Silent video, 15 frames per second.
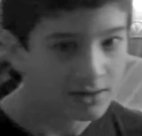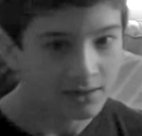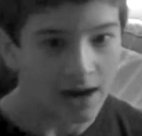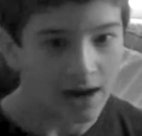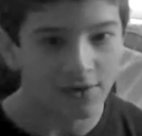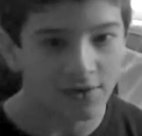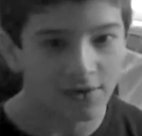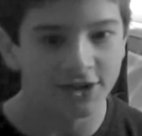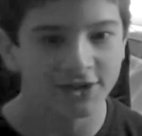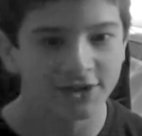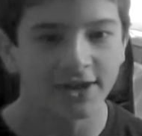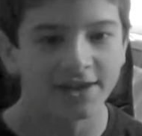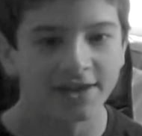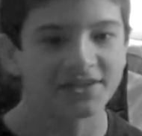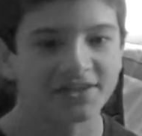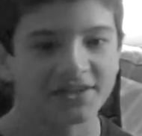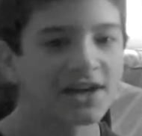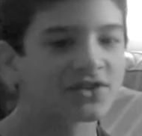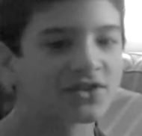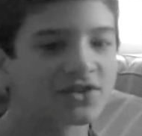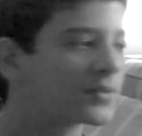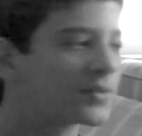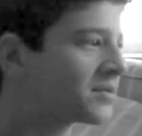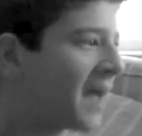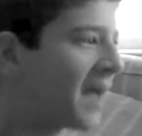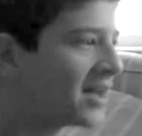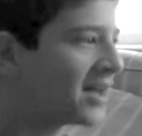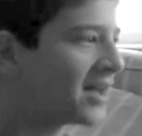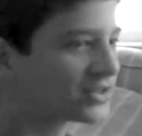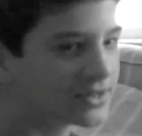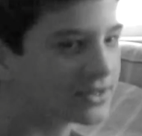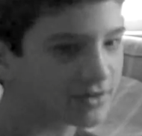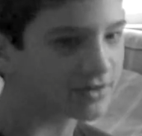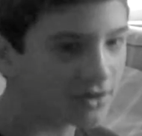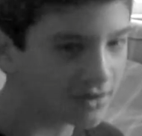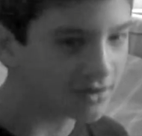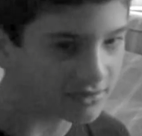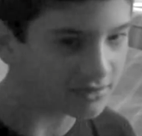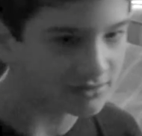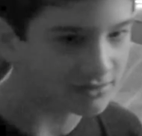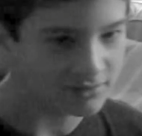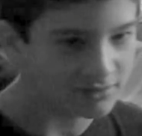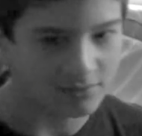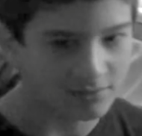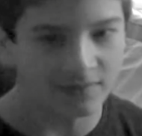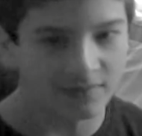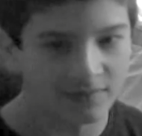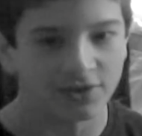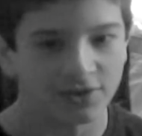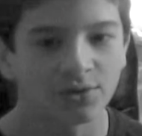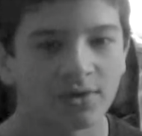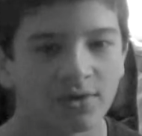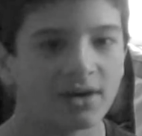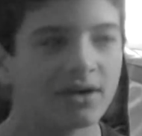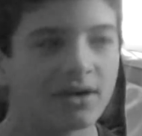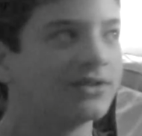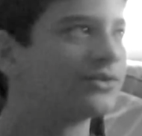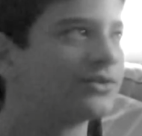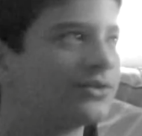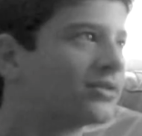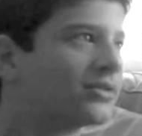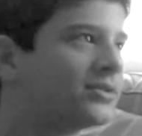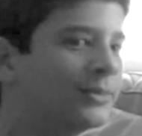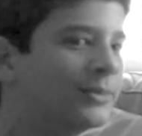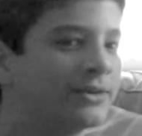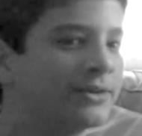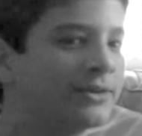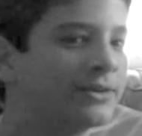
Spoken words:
How could I dislike a sex to which your majesty belongs? Queen Victoria adores me.